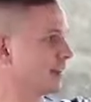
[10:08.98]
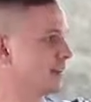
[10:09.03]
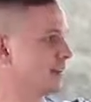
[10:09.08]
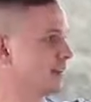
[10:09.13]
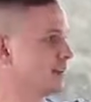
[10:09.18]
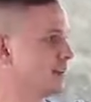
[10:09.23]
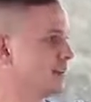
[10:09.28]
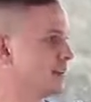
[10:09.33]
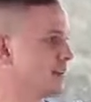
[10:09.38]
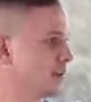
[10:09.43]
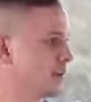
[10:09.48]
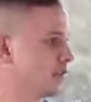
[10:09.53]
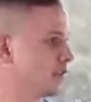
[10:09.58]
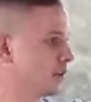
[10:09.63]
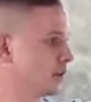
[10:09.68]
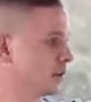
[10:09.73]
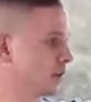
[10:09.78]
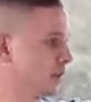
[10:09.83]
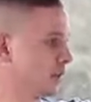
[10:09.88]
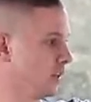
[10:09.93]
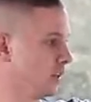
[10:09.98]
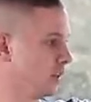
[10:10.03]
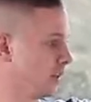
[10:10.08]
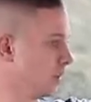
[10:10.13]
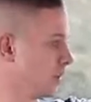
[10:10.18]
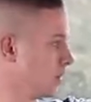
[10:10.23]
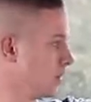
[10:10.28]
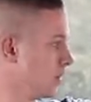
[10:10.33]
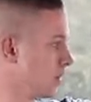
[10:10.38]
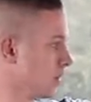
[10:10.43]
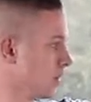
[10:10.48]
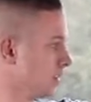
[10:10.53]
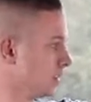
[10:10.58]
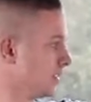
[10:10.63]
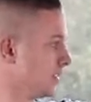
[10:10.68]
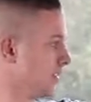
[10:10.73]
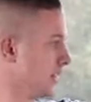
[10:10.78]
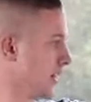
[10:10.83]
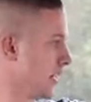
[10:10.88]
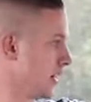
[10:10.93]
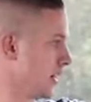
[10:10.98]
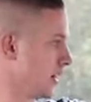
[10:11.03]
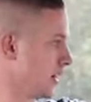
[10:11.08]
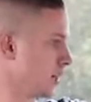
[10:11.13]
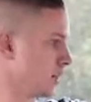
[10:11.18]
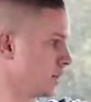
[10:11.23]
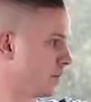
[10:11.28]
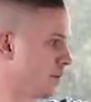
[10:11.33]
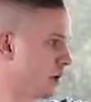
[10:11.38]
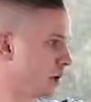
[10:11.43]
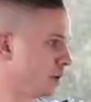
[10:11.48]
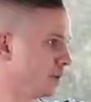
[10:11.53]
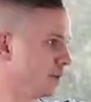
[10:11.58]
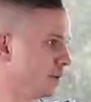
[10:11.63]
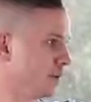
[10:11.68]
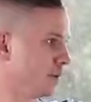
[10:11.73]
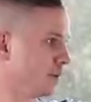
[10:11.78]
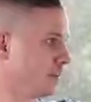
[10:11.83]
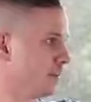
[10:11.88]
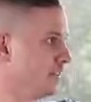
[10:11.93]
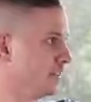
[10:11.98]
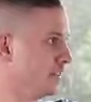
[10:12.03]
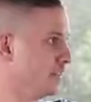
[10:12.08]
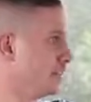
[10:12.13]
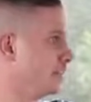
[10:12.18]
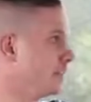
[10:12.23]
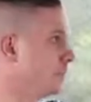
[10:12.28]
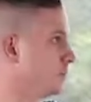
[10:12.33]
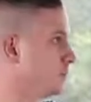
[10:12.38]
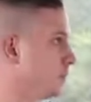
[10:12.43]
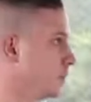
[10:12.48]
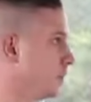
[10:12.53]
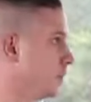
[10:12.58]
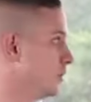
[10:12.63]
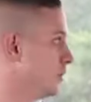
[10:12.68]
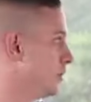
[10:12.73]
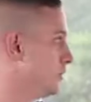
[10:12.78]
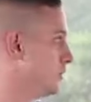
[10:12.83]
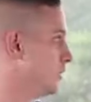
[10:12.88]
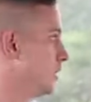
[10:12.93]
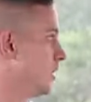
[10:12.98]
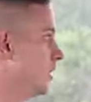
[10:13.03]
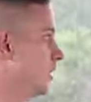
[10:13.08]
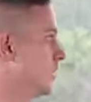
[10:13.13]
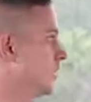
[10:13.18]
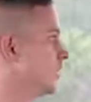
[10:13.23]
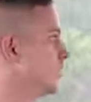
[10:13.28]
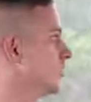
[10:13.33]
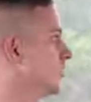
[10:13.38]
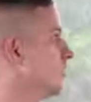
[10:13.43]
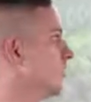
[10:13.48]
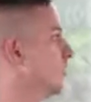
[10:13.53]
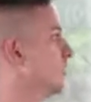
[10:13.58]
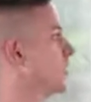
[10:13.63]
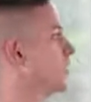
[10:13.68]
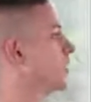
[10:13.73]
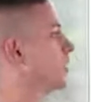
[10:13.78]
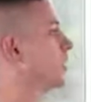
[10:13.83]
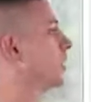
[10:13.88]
can definitely say are probably the least important. So I'm gonna